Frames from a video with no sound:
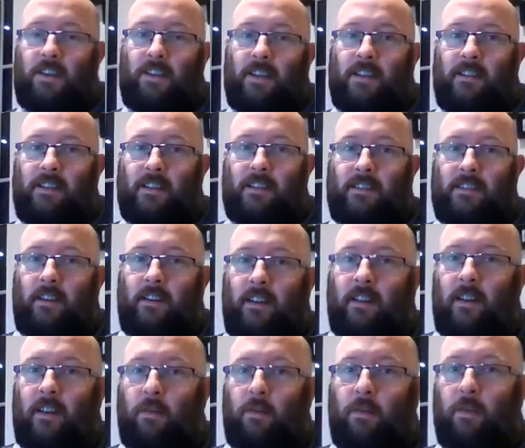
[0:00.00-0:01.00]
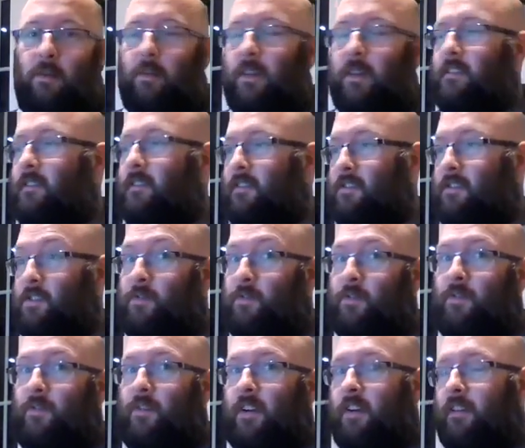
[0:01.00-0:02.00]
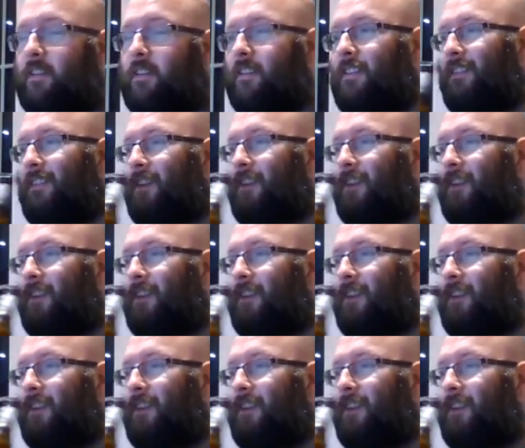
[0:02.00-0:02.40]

any cheating tonight, though, will we? It's just for fun.